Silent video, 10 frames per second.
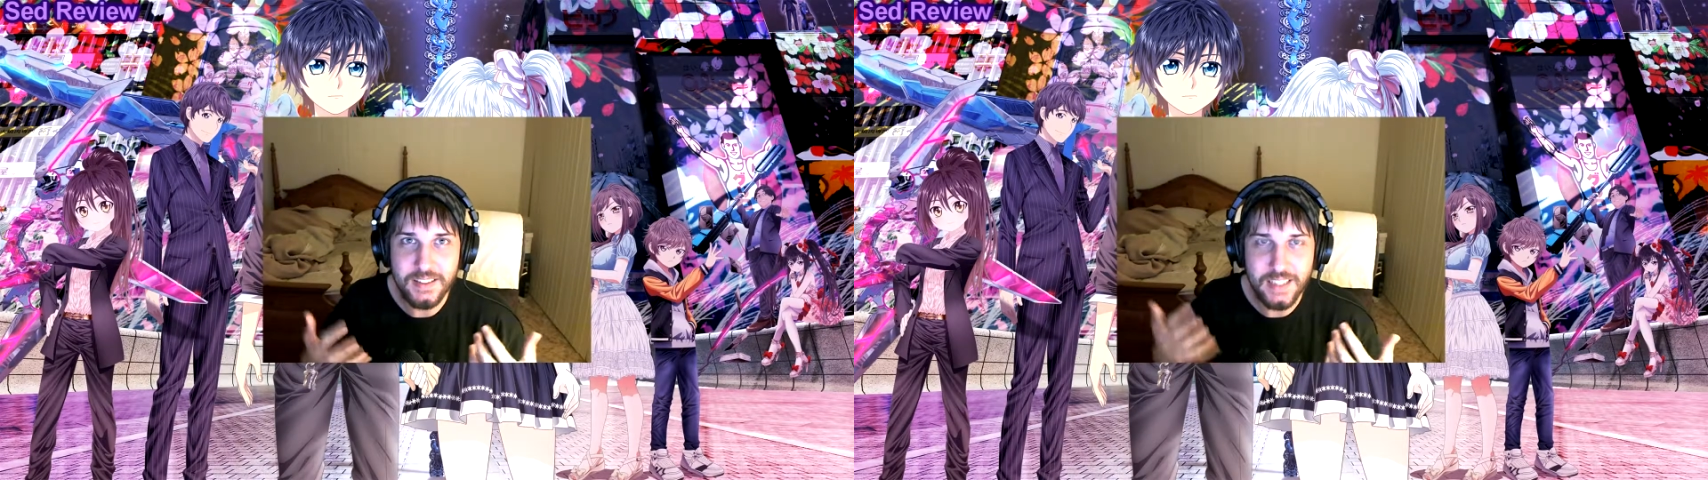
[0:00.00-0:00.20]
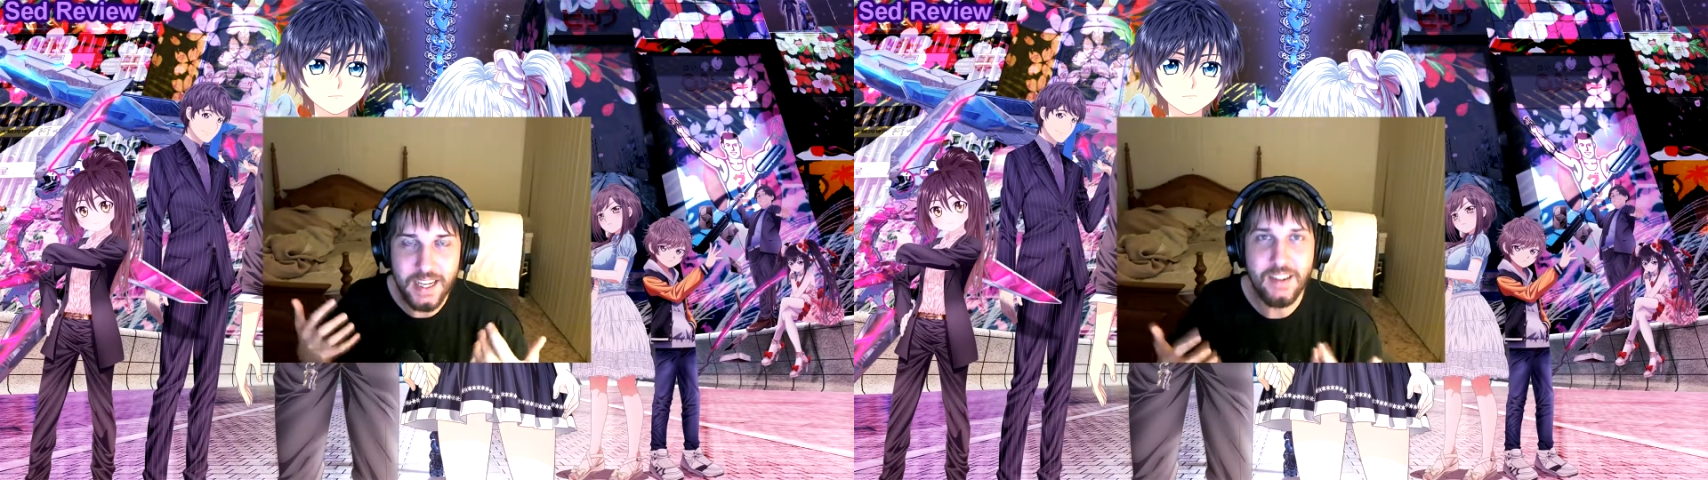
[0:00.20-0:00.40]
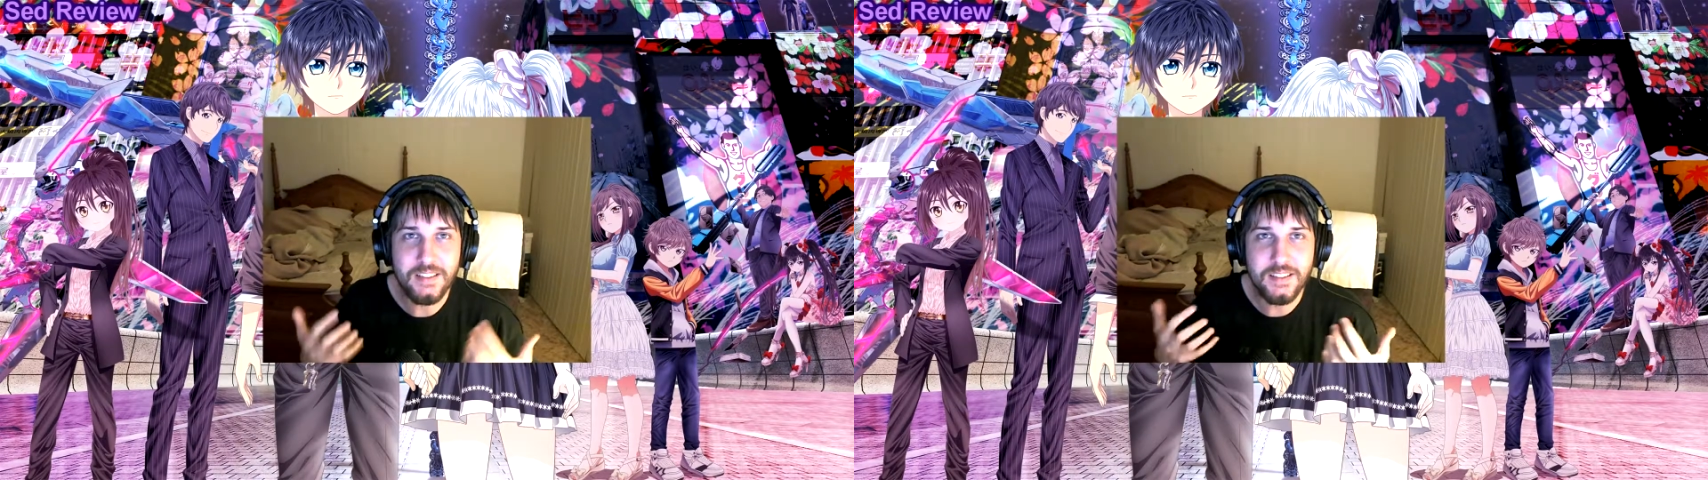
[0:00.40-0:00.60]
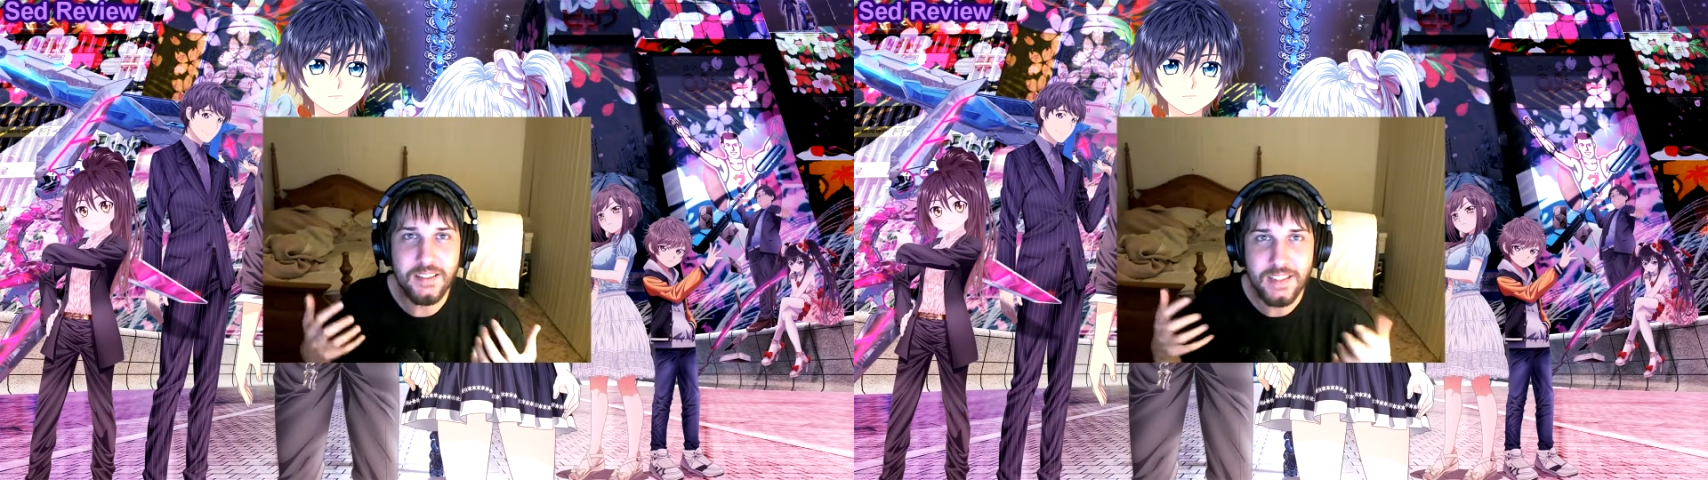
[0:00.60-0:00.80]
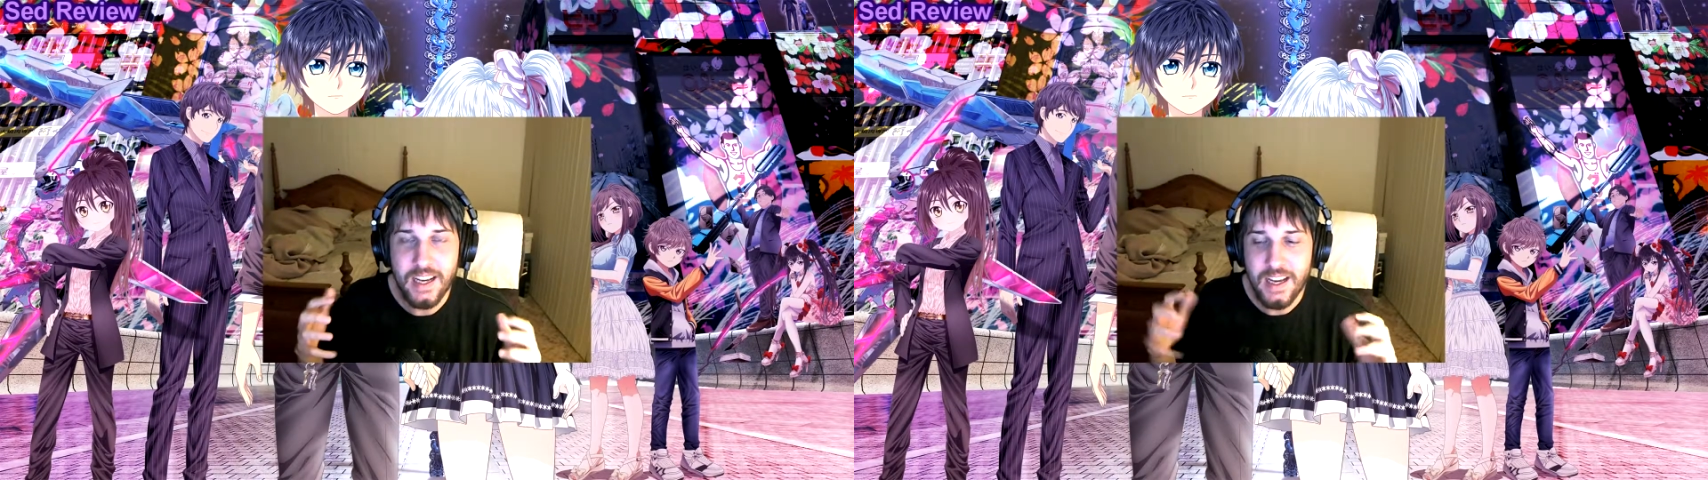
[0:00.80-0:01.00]
The
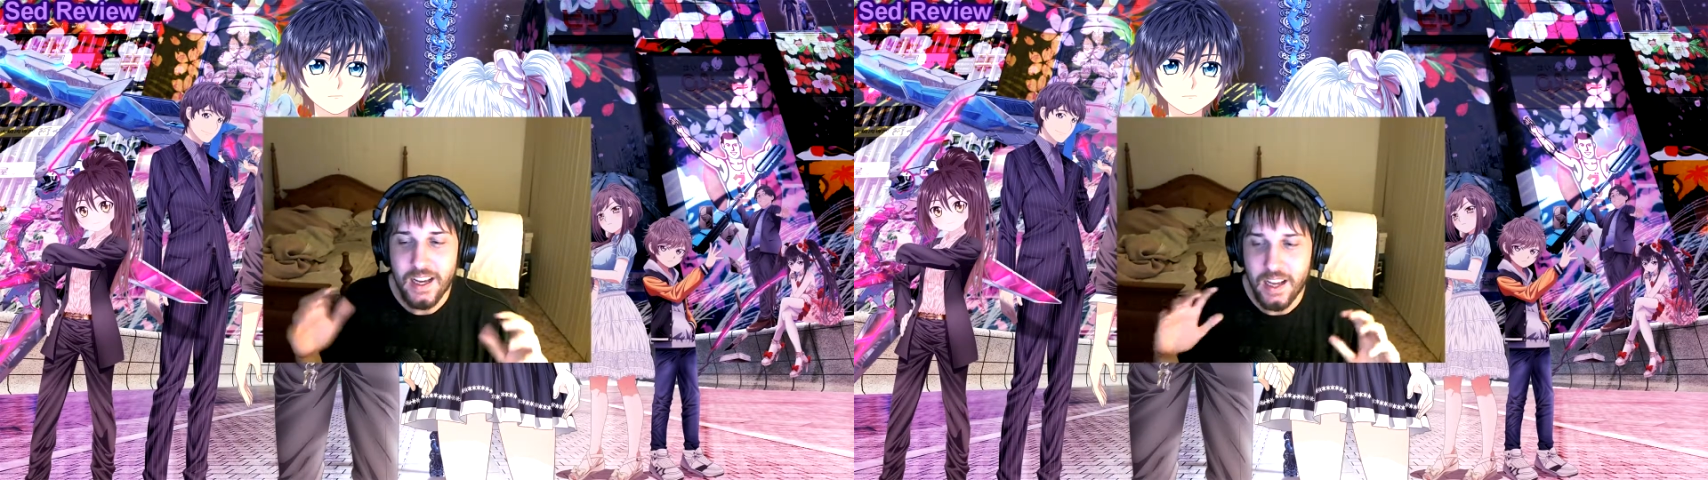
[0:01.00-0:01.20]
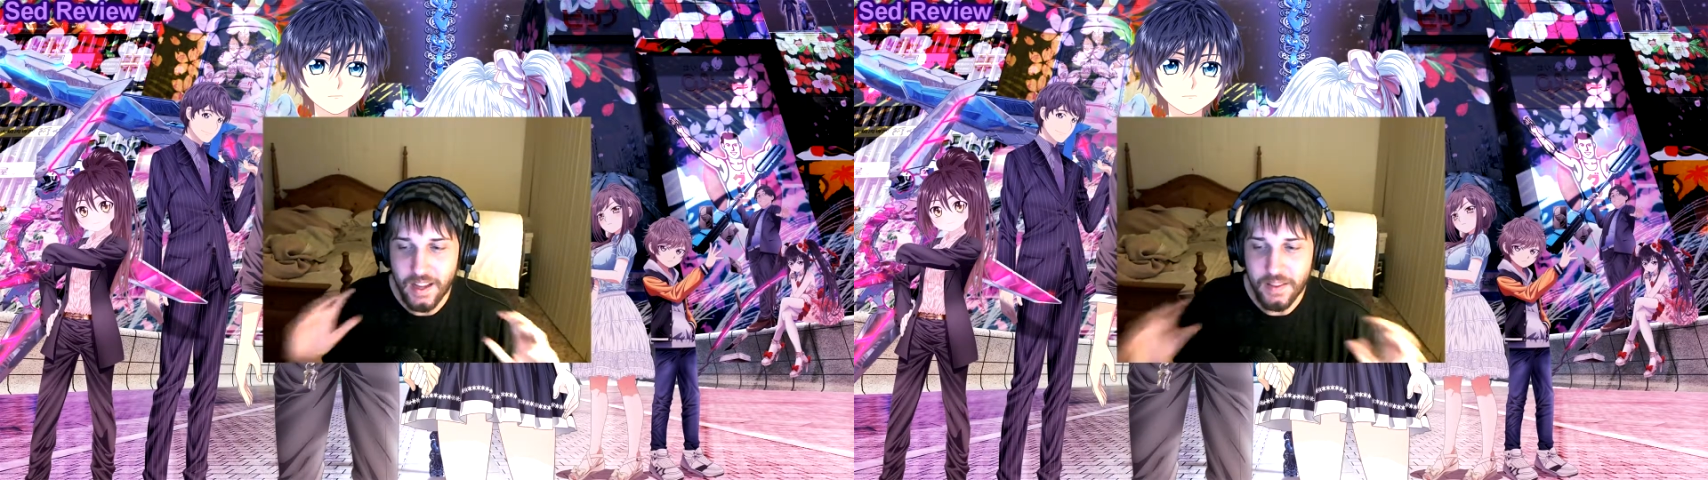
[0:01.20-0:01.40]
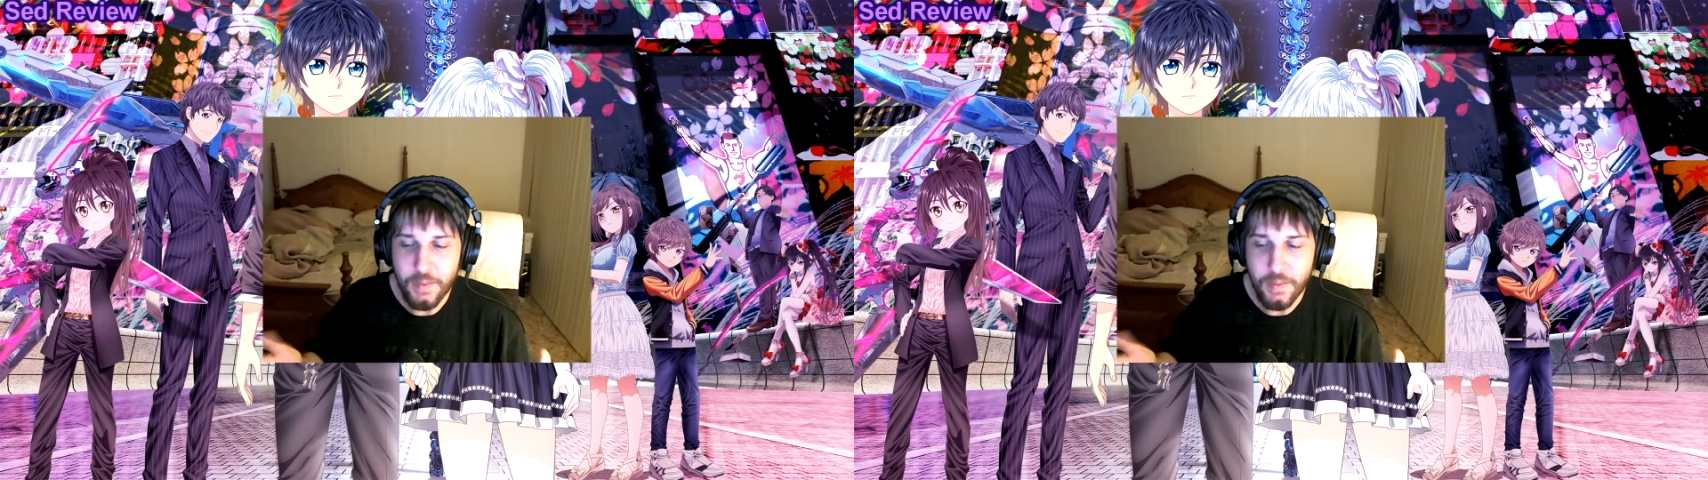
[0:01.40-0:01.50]
characters and the